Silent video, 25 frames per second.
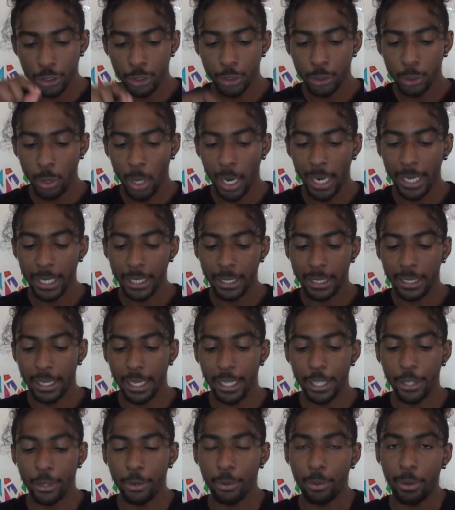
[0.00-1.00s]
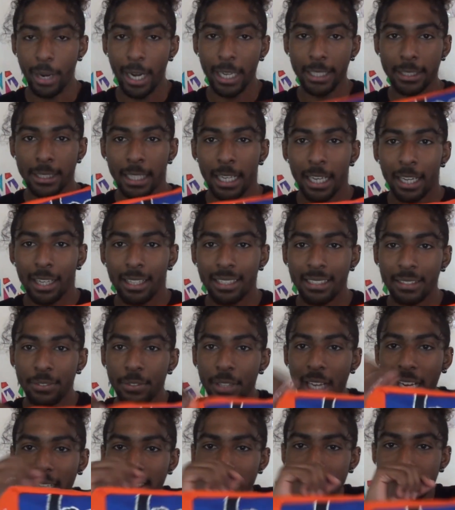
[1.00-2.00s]
try and get it right, because if
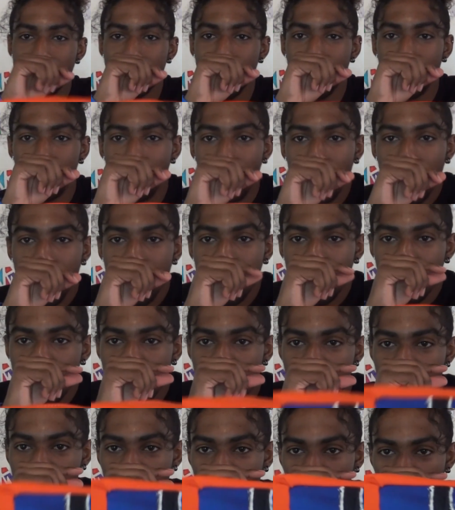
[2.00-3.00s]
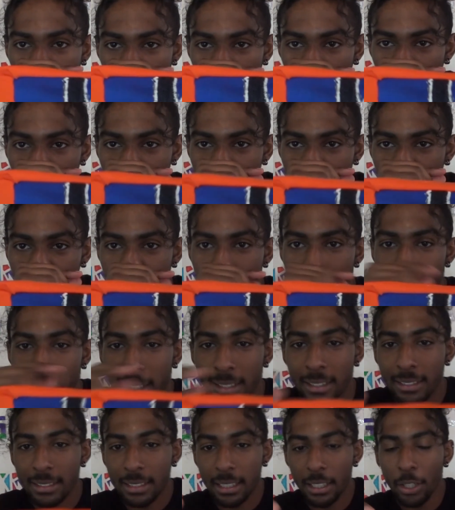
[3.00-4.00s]
you guys see right here in the corner,
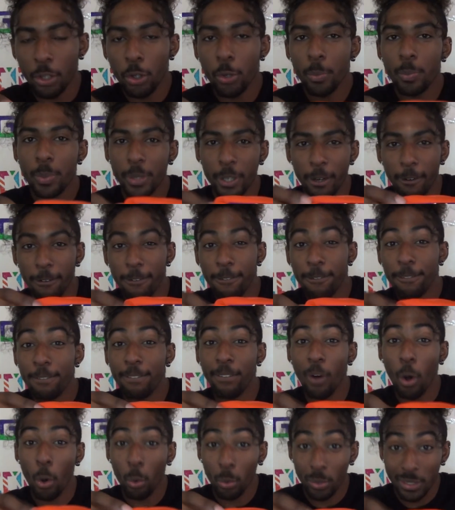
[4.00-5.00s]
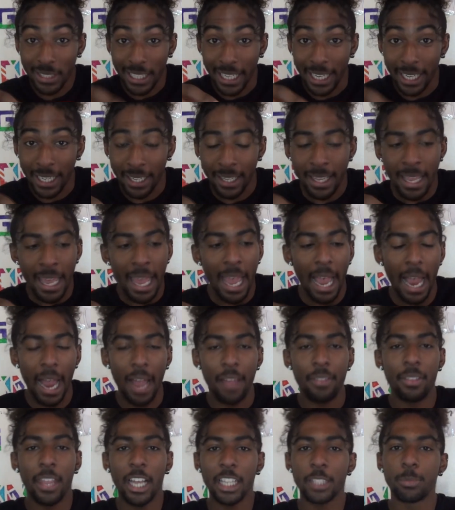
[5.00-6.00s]
there's a little bit of folding,
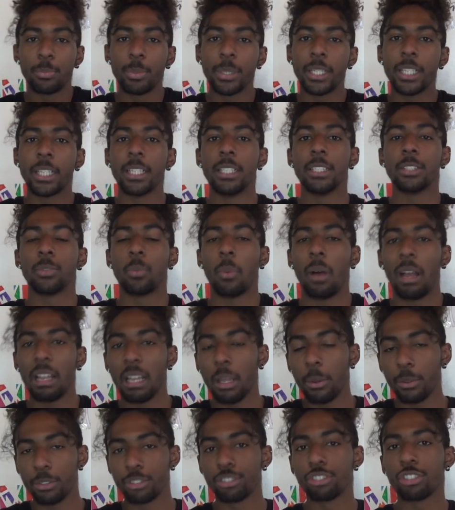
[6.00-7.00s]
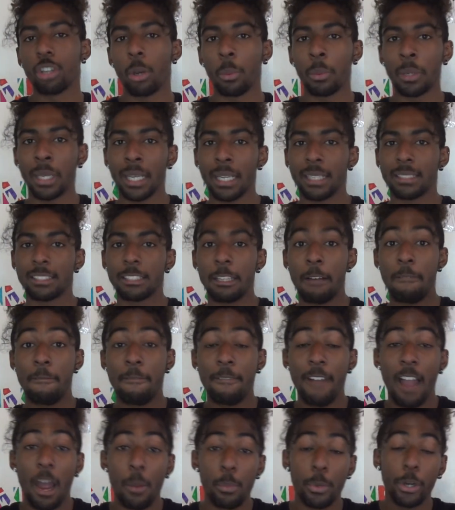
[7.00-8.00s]
and that's because while I was sewing it, some
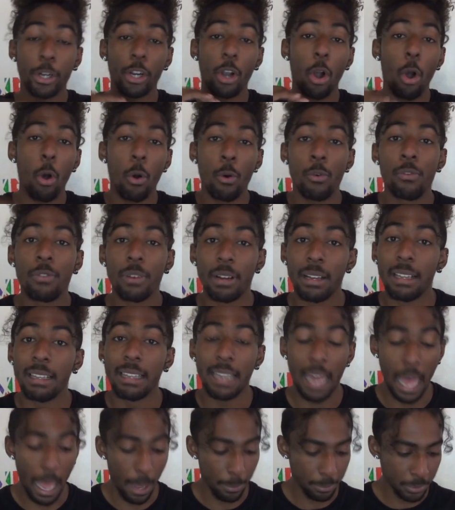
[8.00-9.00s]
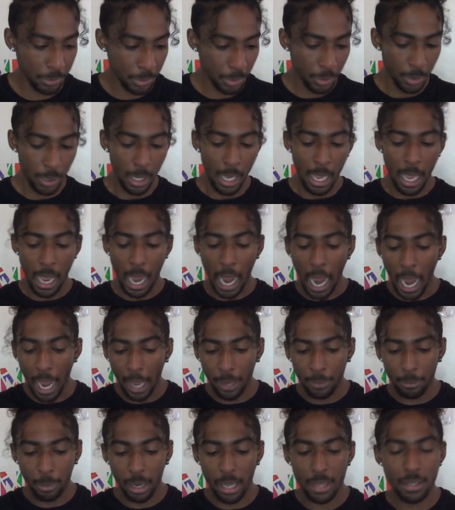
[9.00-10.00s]
fabric overlapped,
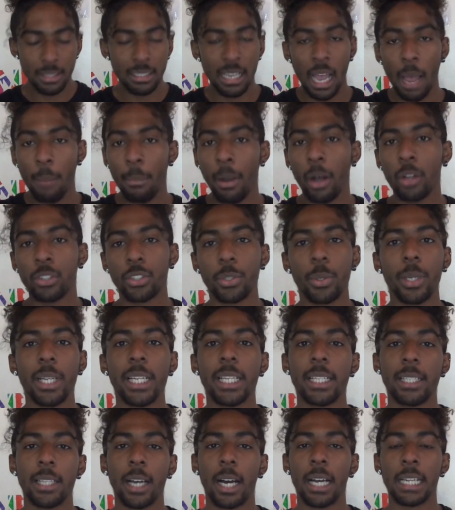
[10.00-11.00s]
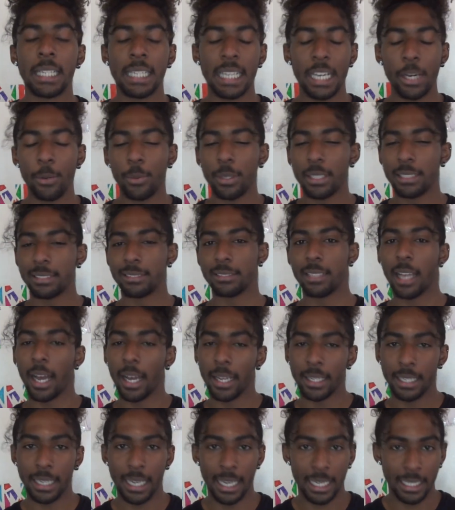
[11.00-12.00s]
and by the time I was already done, it was
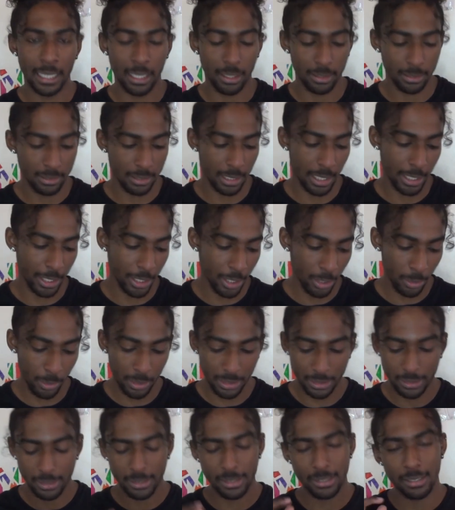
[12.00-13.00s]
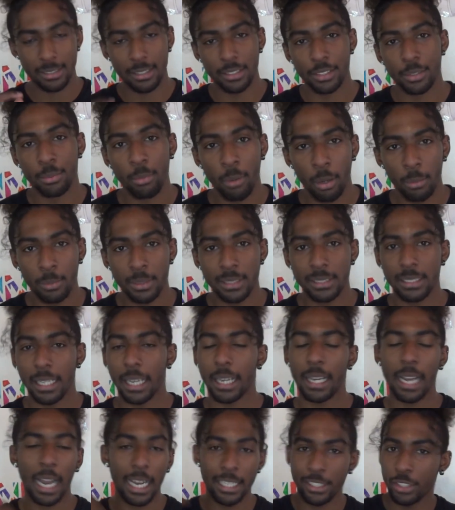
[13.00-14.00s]
done, and I was like, you know, this is a small
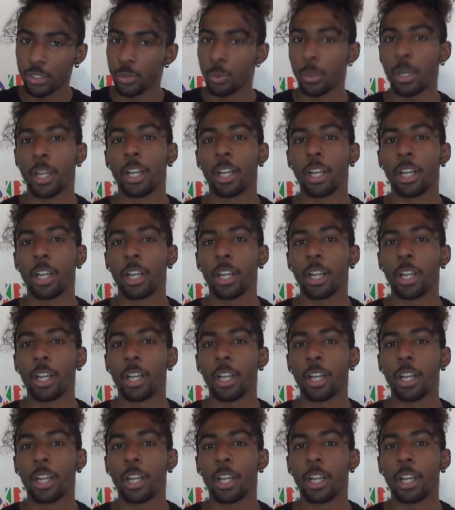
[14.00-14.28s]
mistake, I just want